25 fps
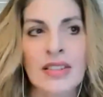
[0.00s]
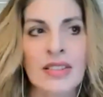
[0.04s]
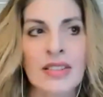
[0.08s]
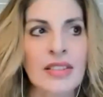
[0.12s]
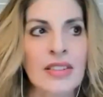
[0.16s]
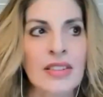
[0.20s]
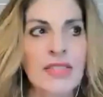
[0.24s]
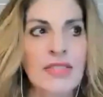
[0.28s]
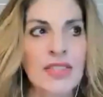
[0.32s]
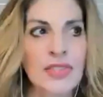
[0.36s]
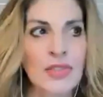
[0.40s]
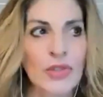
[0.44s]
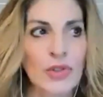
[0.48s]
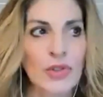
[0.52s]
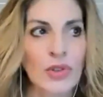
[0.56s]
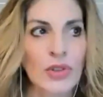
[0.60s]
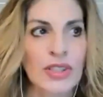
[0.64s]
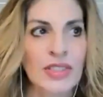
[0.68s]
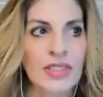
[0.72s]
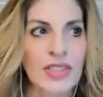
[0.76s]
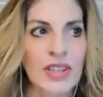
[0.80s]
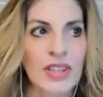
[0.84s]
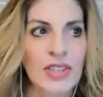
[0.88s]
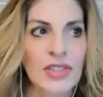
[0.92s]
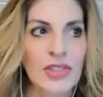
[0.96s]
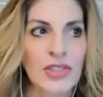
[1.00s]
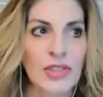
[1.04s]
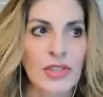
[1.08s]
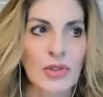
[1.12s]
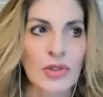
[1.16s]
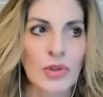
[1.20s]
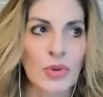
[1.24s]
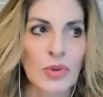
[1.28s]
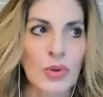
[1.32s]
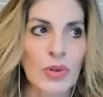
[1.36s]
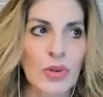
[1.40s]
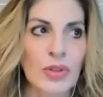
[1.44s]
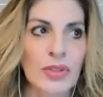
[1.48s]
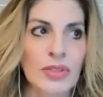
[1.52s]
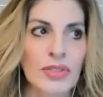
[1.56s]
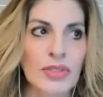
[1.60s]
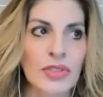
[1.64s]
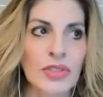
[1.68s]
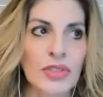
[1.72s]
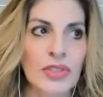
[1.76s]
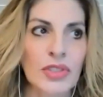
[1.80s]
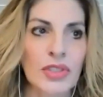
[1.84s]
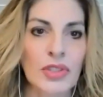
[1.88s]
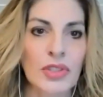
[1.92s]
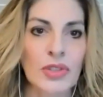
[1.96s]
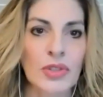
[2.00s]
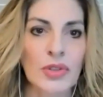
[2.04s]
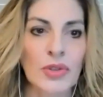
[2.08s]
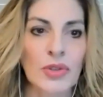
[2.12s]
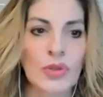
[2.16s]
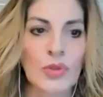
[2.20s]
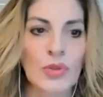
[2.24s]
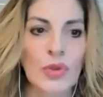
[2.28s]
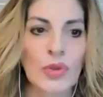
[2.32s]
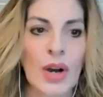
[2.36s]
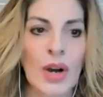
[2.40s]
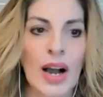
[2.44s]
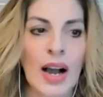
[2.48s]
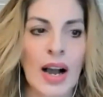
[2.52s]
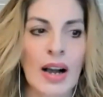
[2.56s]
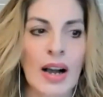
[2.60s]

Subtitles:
visualization tools to